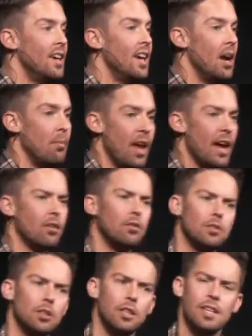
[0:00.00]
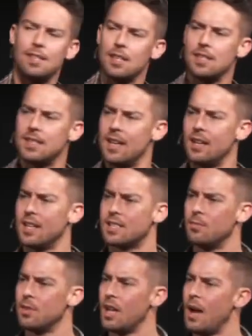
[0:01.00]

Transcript: And I'm like, well, that doesn't sound like something.